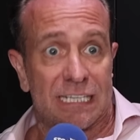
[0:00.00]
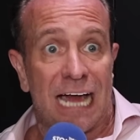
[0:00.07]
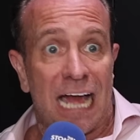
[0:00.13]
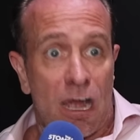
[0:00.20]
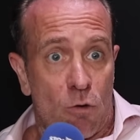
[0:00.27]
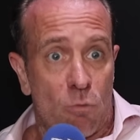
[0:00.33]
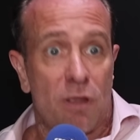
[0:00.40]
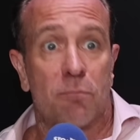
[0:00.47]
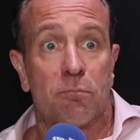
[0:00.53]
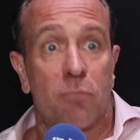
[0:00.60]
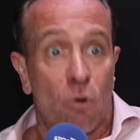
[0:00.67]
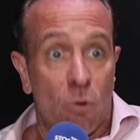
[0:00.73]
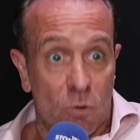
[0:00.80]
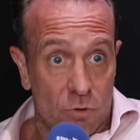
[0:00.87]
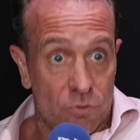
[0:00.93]
How
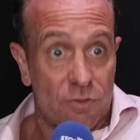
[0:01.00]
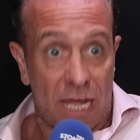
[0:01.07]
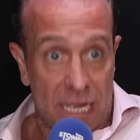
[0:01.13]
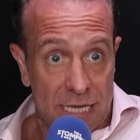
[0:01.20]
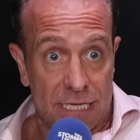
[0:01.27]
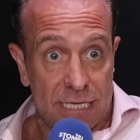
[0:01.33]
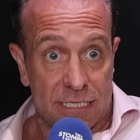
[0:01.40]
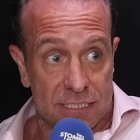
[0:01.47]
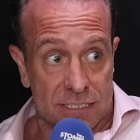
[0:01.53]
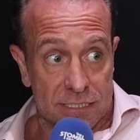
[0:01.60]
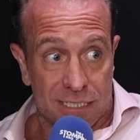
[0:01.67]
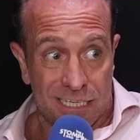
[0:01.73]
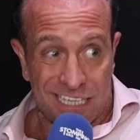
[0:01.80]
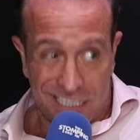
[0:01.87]
important that is